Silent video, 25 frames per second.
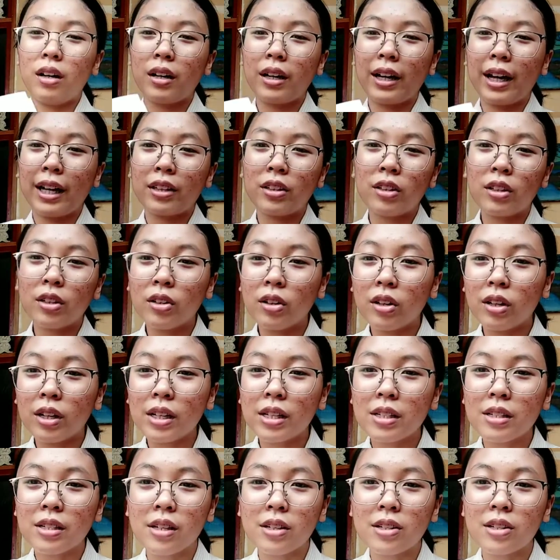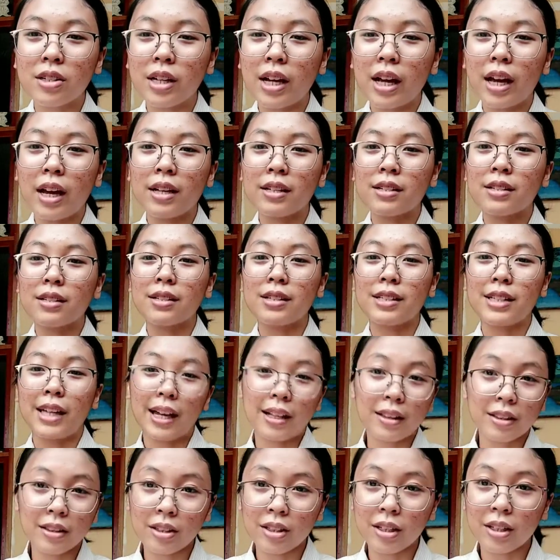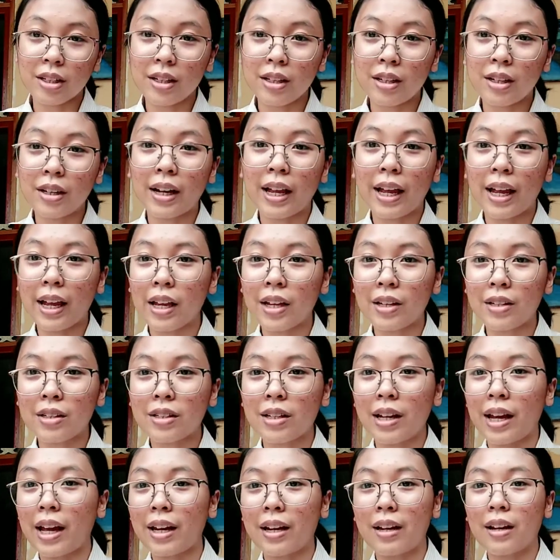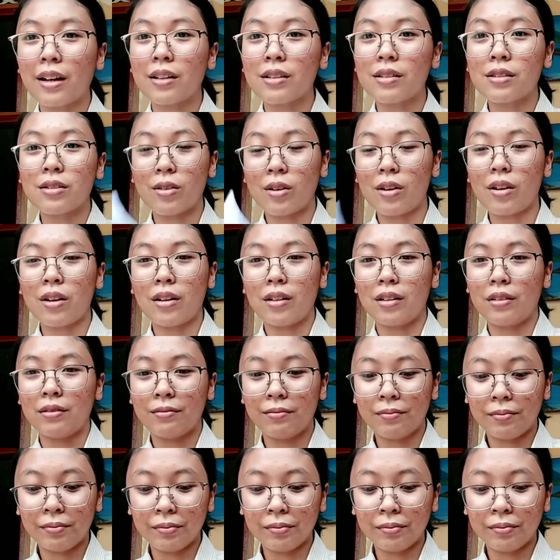categories such as gender, age, and so on.